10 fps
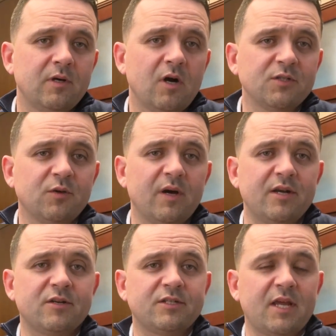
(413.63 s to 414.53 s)
Also
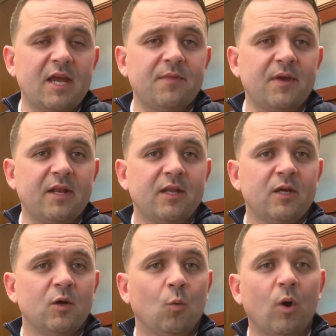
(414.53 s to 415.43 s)
understand that
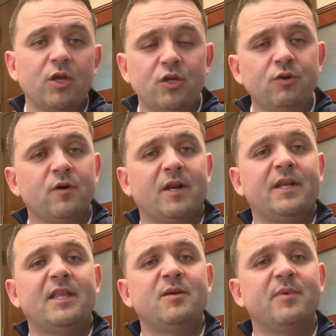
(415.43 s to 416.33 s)
what you do on a
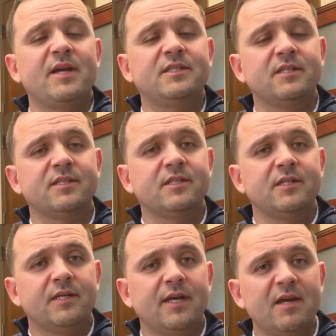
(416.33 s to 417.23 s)
daily basis
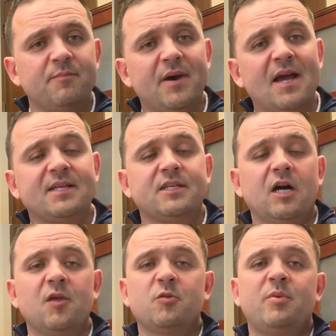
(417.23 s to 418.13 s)
impacts
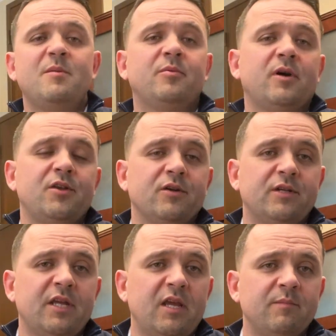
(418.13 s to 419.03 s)
other people on your
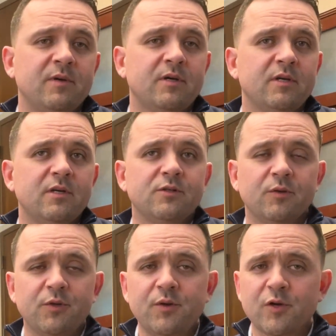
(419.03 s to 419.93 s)
team. So
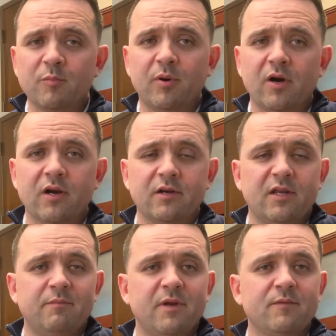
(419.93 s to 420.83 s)
do your part and be